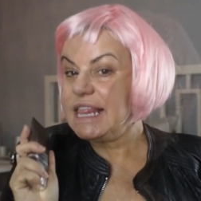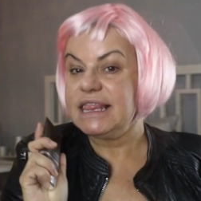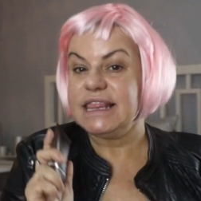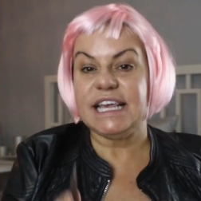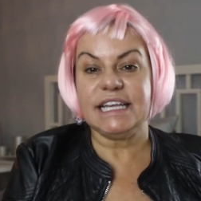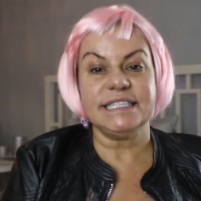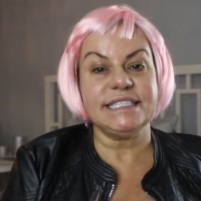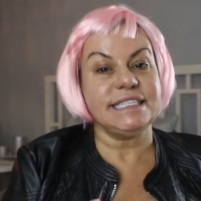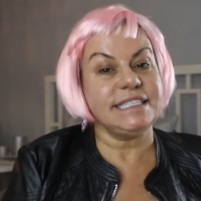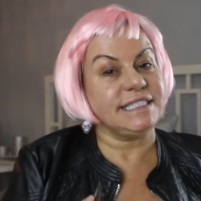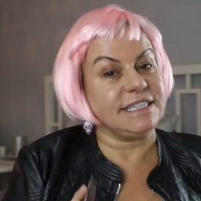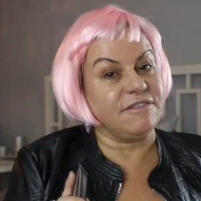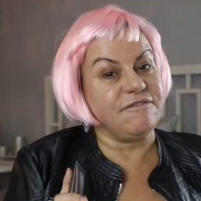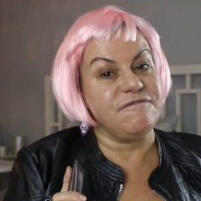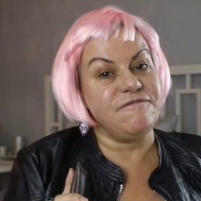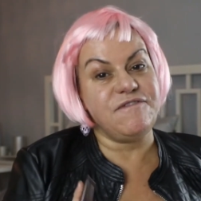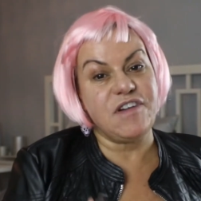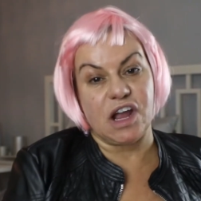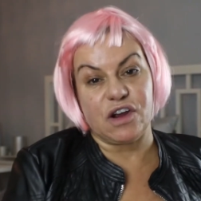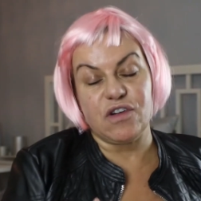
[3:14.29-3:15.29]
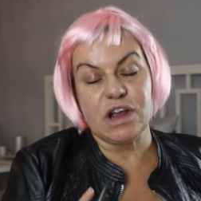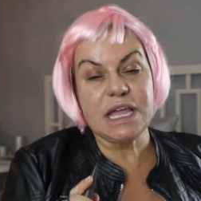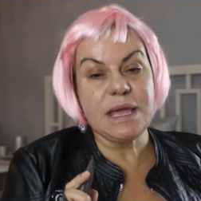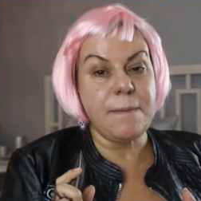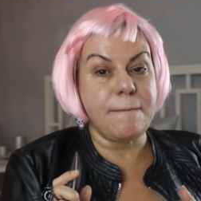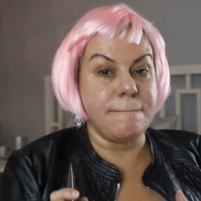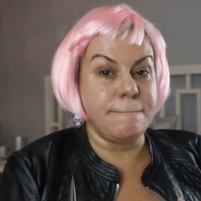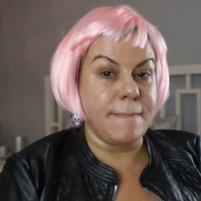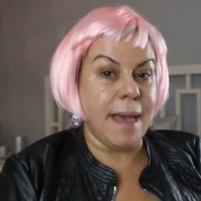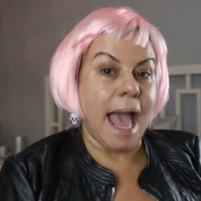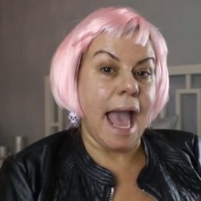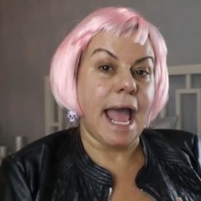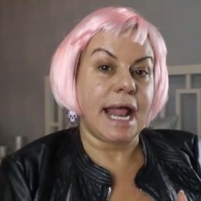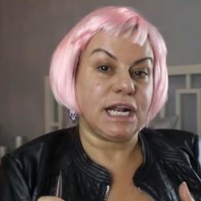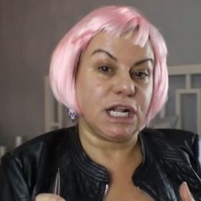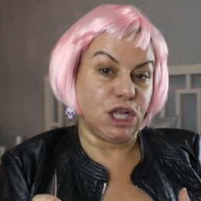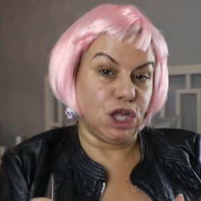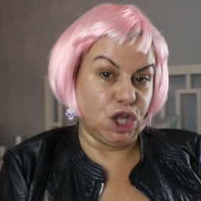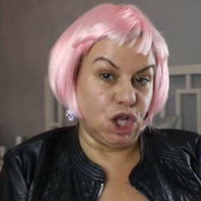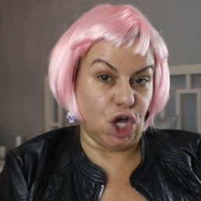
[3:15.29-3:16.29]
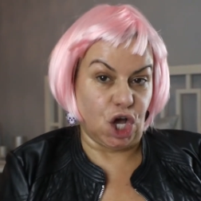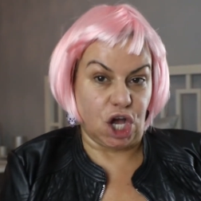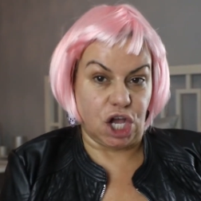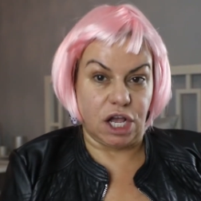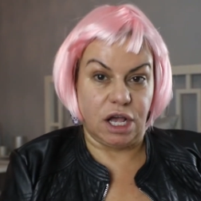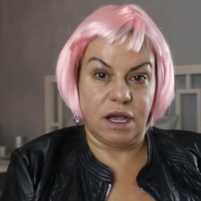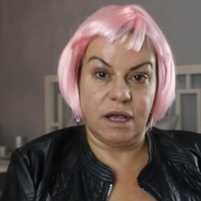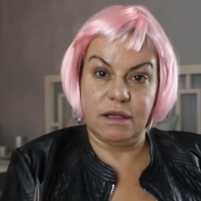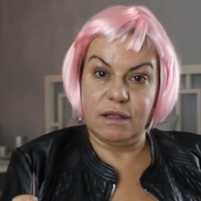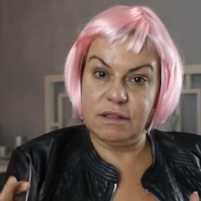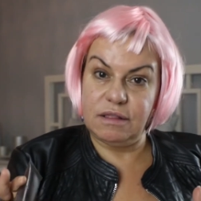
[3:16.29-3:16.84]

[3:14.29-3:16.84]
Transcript: This is a very matte look.